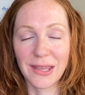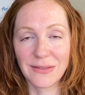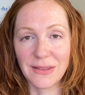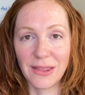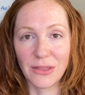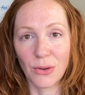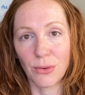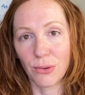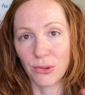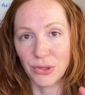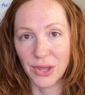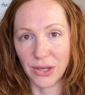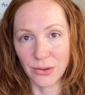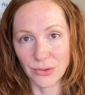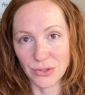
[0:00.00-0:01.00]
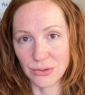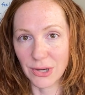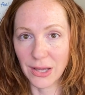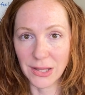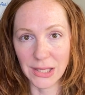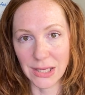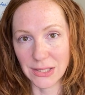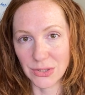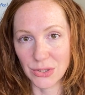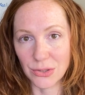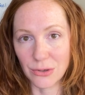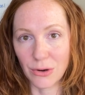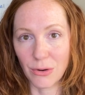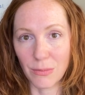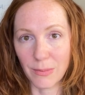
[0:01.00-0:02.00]
and then the whole thing goes directly
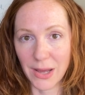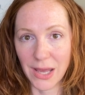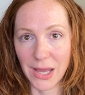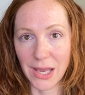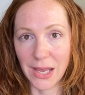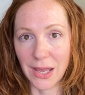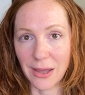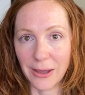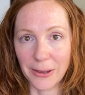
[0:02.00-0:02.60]
into my